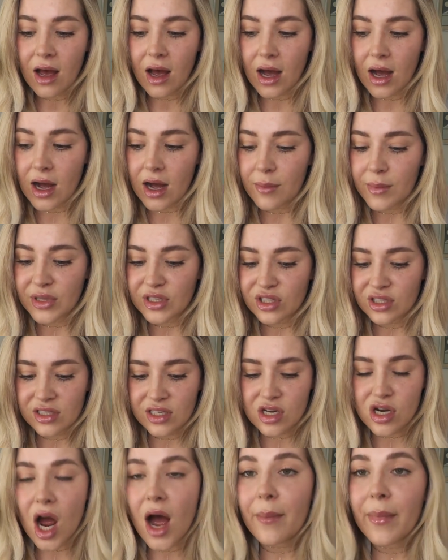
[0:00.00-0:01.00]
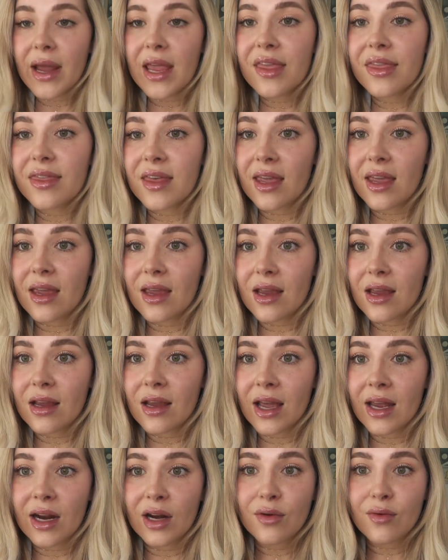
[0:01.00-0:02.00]
Um, it's just not my
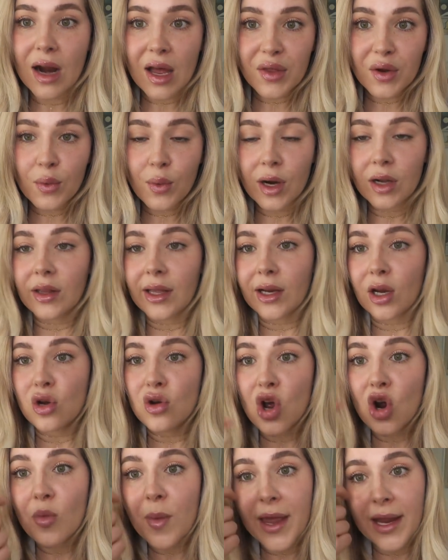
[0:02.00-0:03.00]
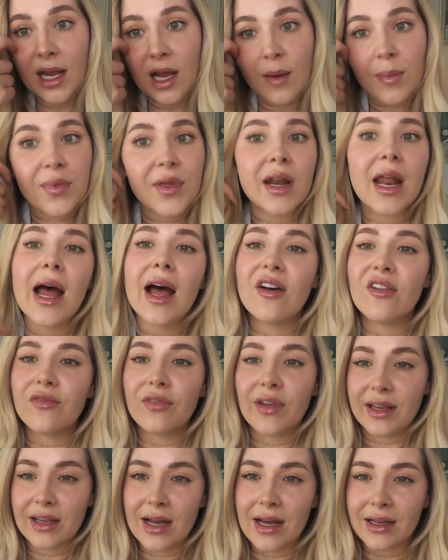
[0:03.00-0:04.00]
thing and I'd rather wear like no makeup than have
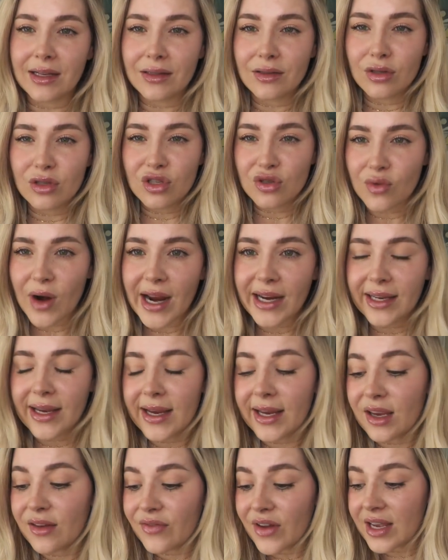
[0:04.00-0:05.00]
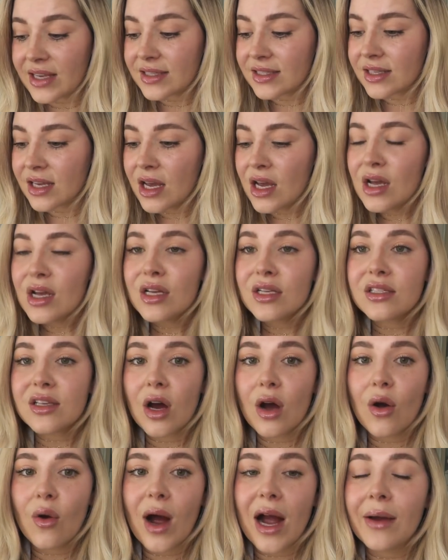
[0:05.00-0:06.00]
like a dry cakey face.
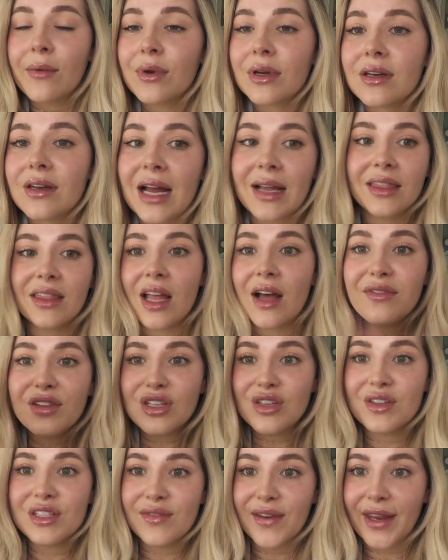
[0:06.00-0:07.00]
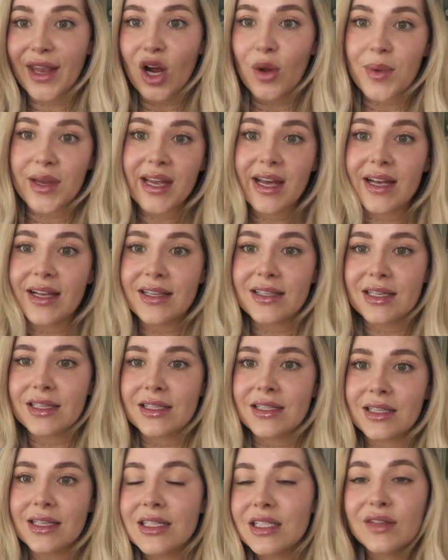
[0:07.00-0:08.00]
So I would, I love to do this video because
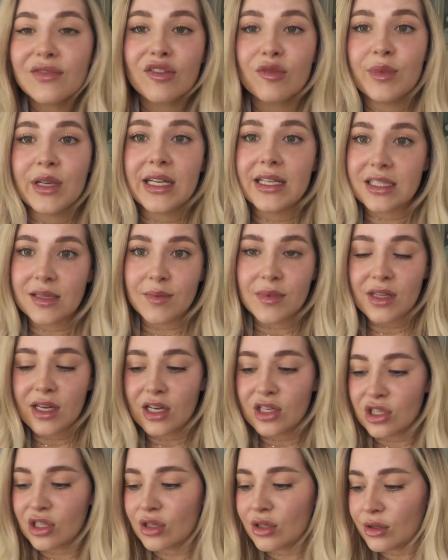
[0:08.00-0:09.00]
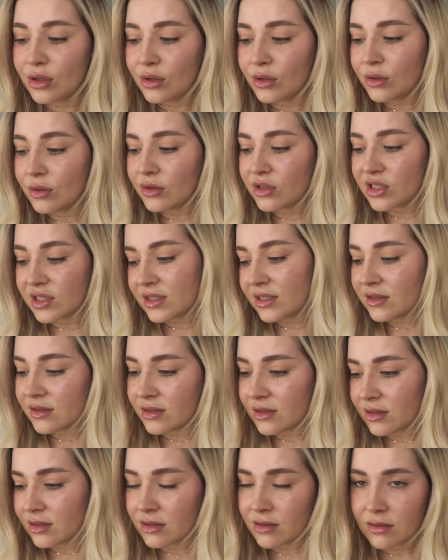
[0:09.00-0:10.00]
it's easy for me. It's something I do
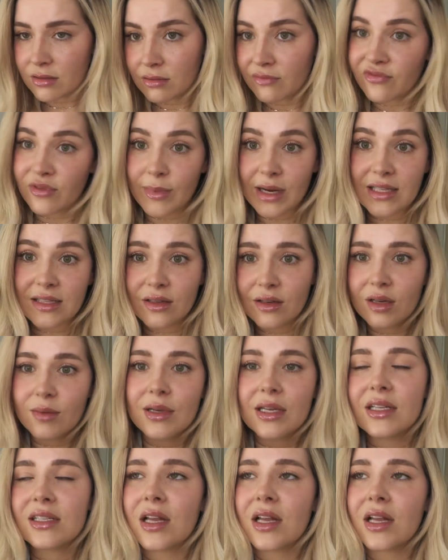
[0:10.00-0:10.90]
just for my, you know what I mean?